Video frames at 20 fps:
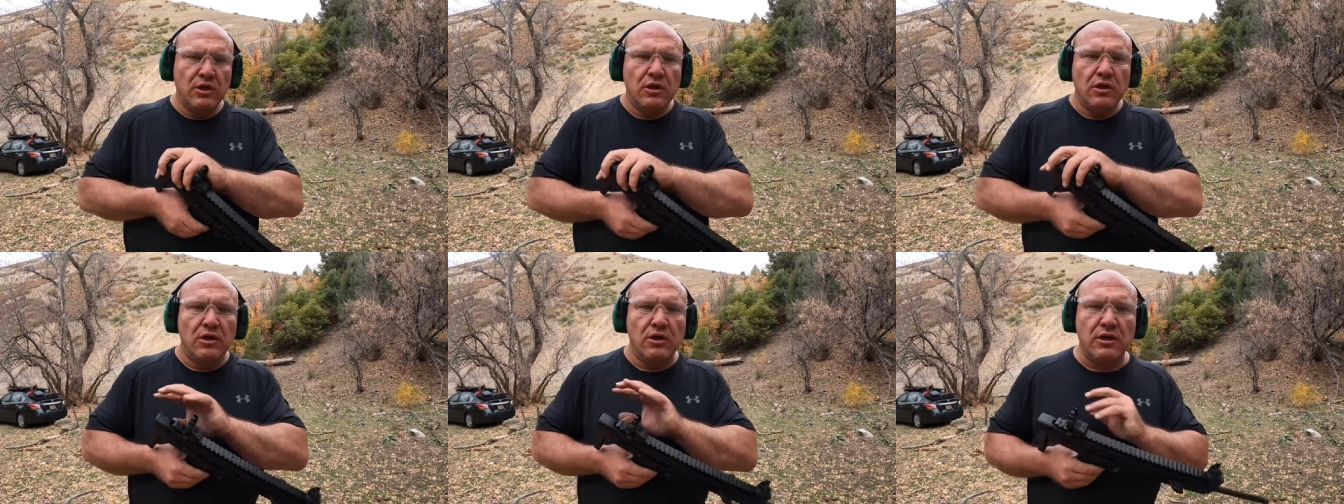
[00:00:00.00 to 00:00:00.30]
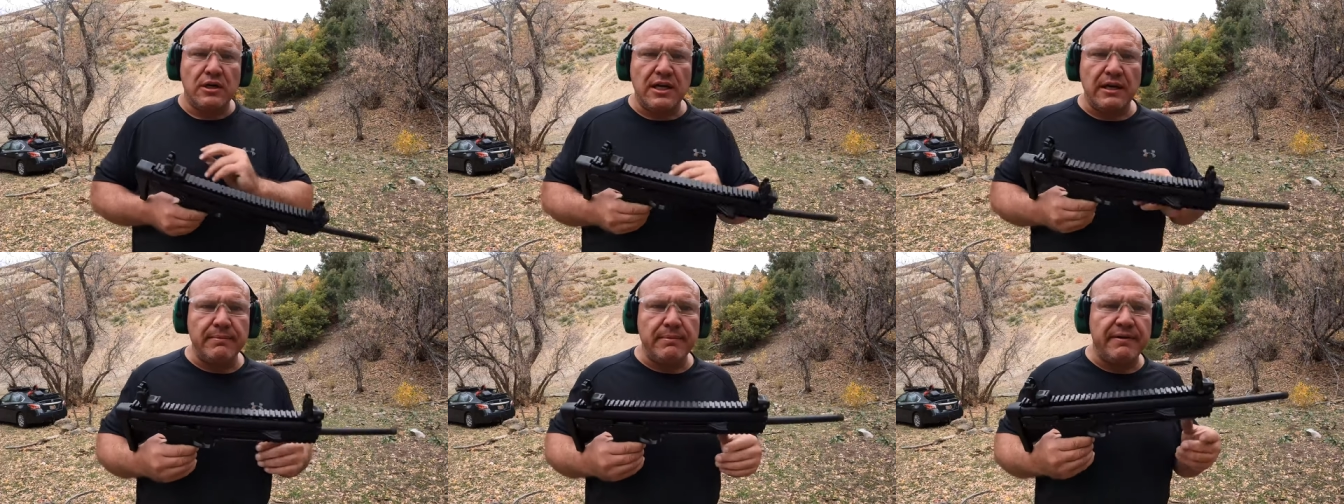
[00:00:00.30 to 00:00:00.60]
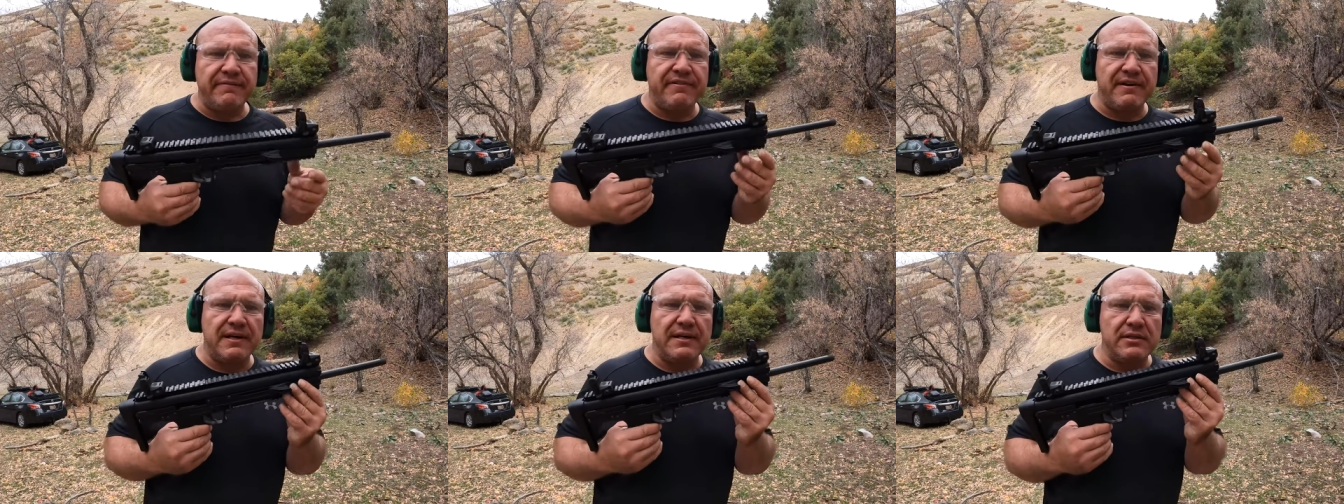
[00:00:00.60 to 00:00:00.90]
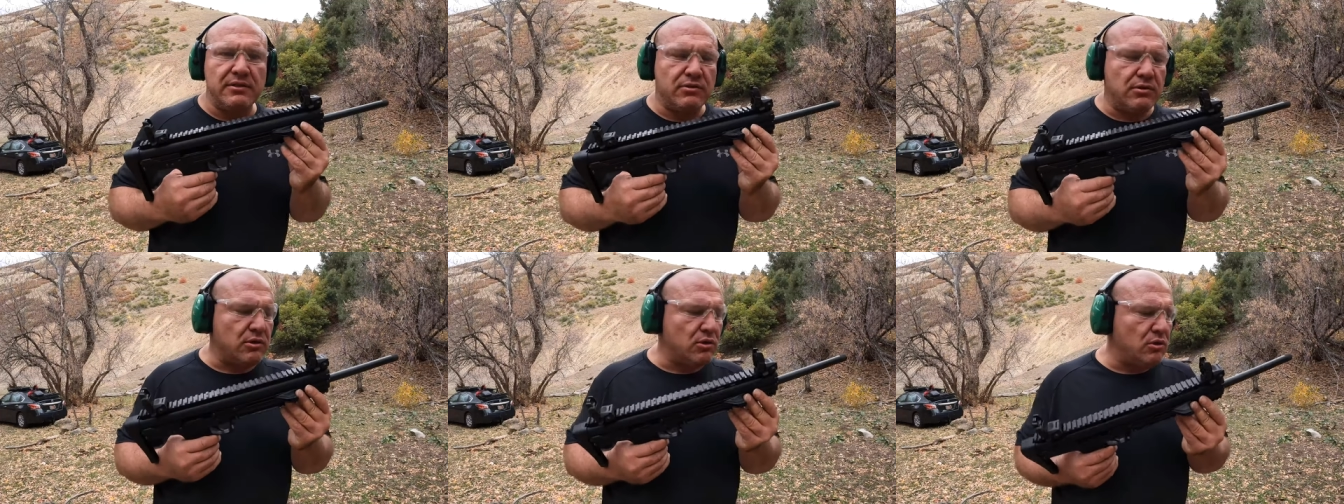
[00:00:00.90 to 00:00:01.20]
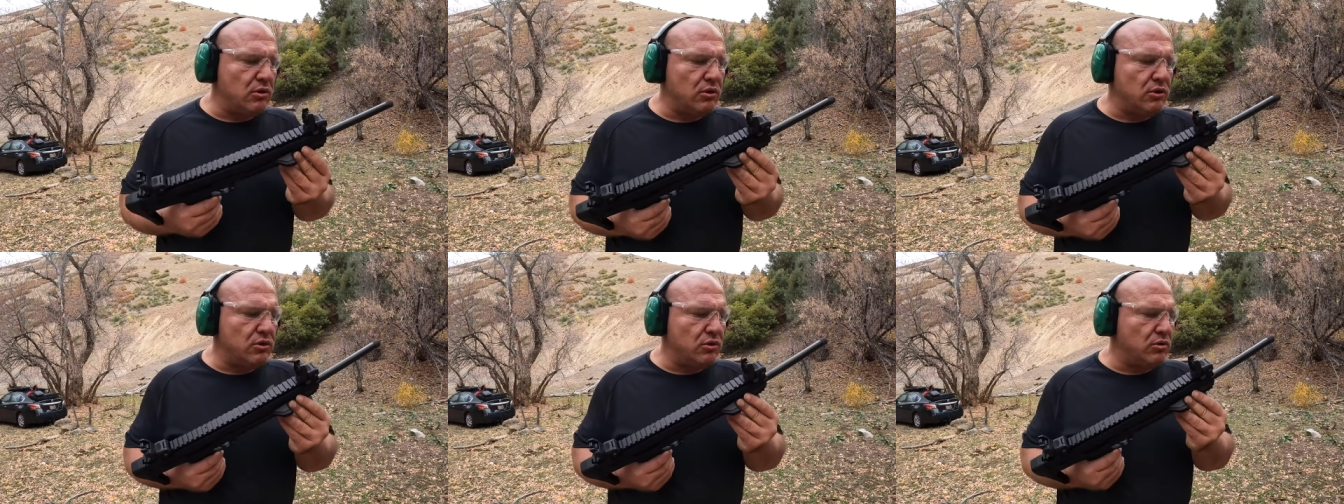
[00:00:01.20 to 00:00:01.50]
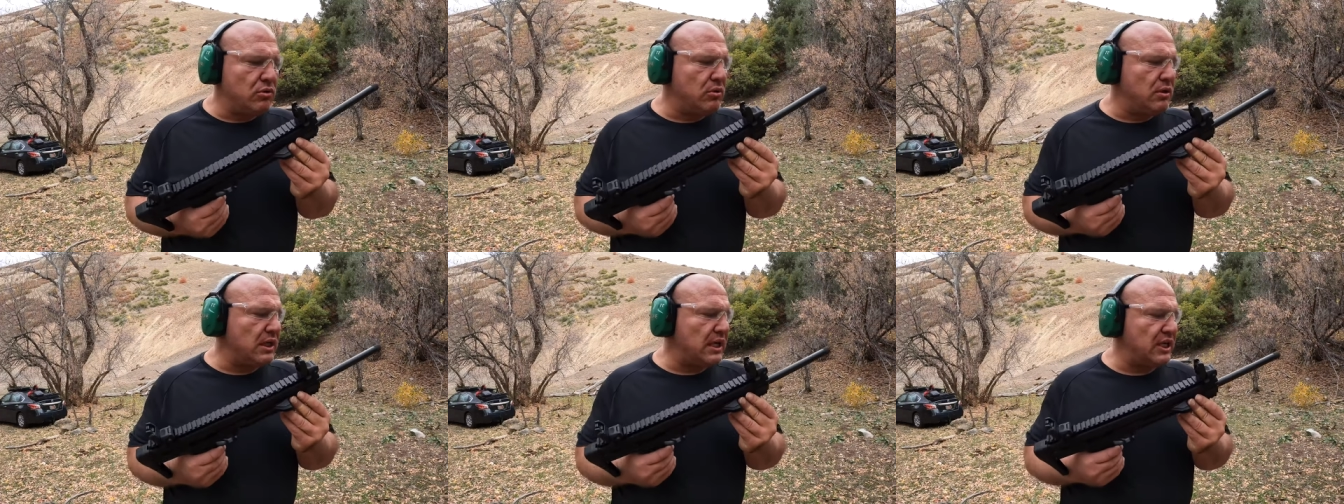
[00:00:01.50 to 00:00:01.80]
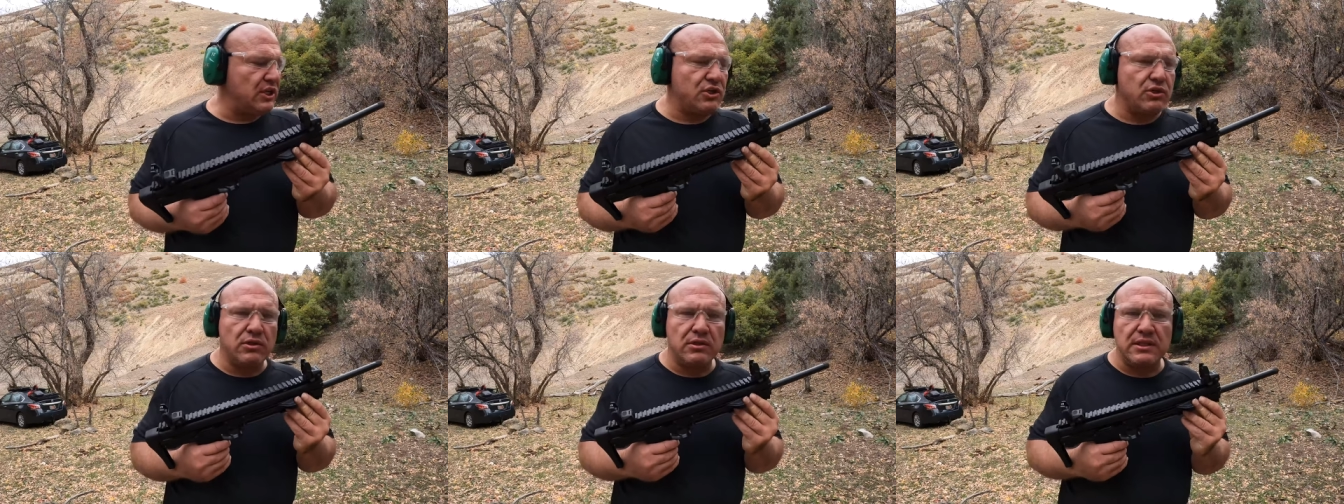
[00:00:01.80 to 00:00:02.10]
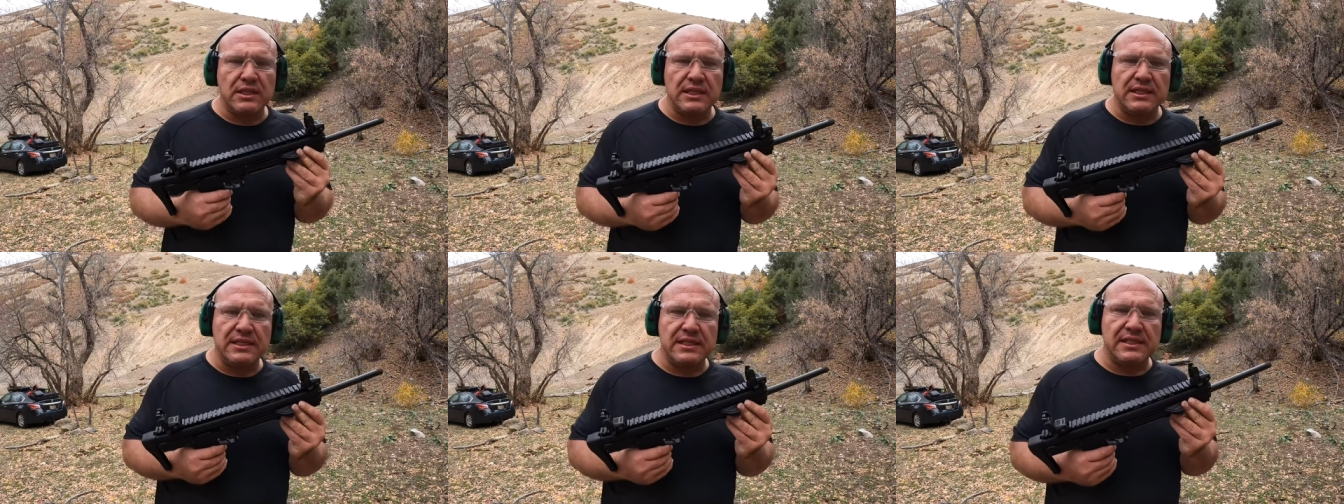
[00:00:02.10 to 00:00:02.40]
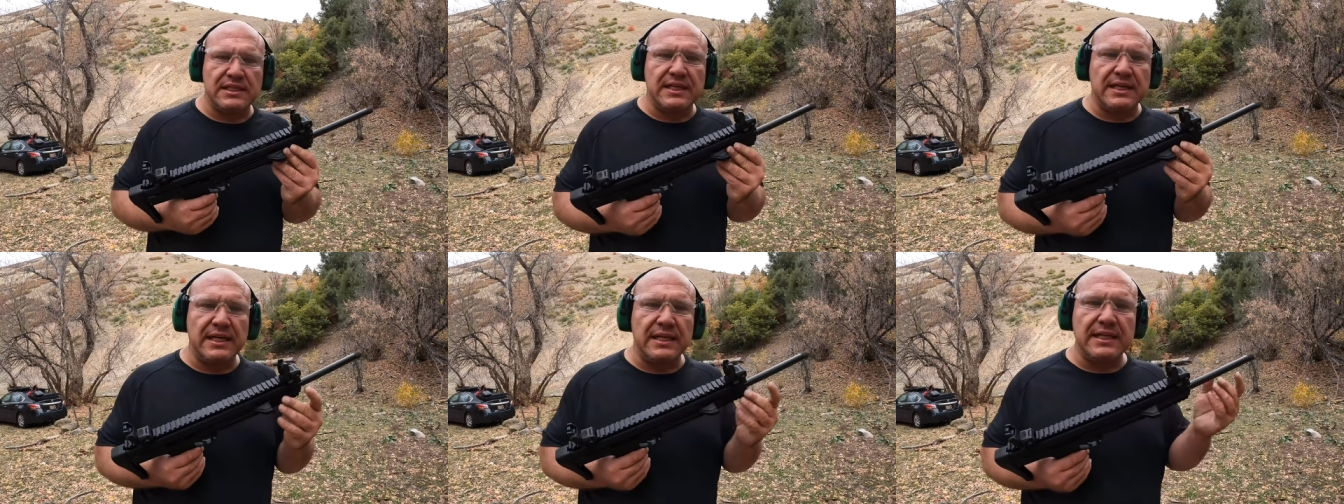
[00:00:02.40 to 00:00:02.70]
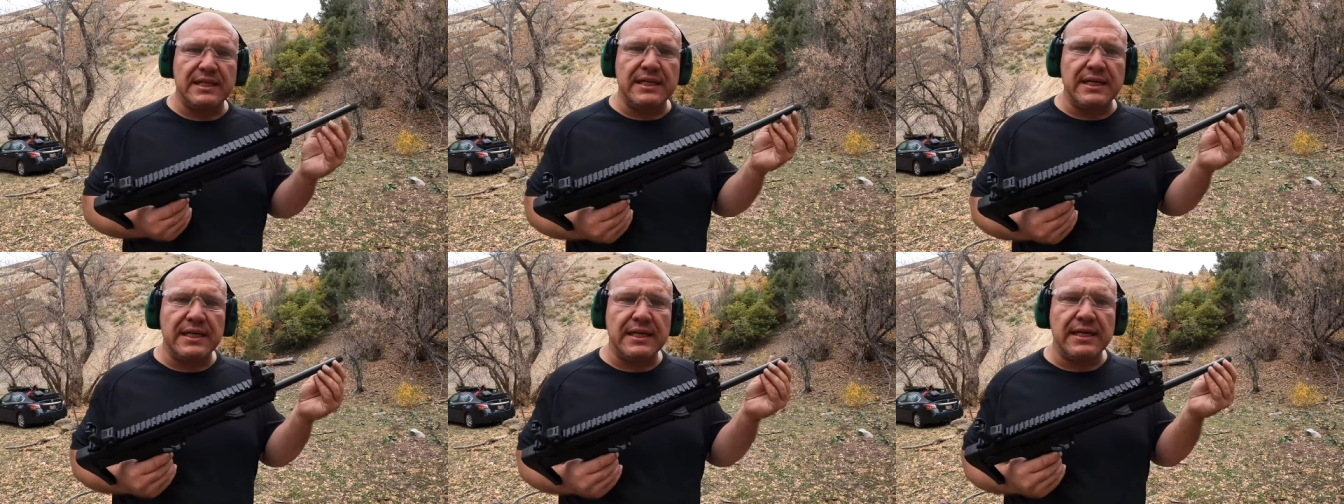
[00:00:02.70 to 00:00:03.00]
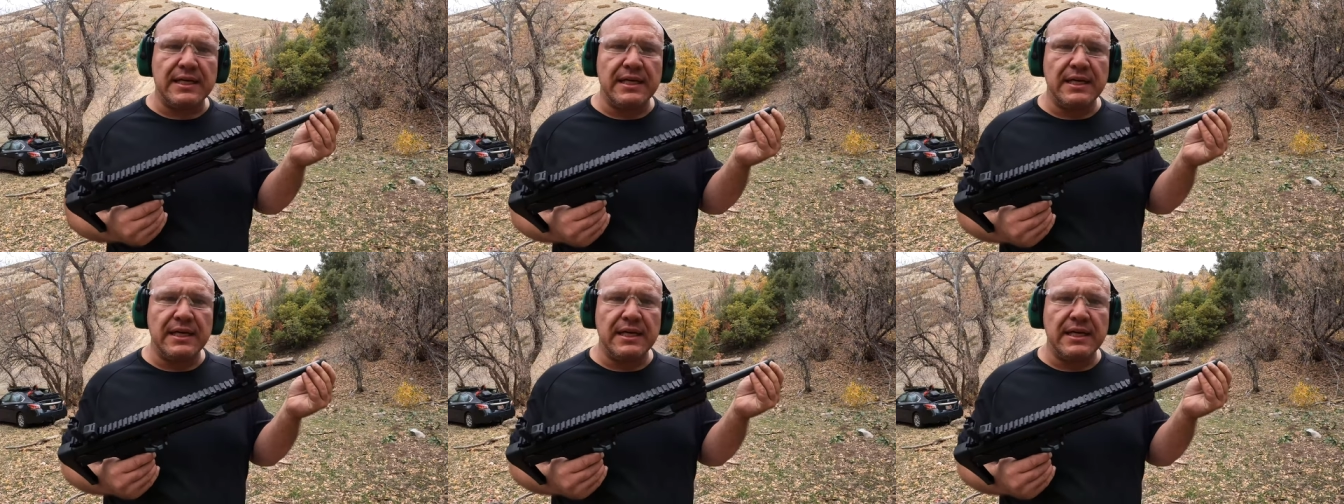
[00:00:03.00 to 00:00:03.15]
it. Okay, my friends, we're going to shoot at this Kel-Tec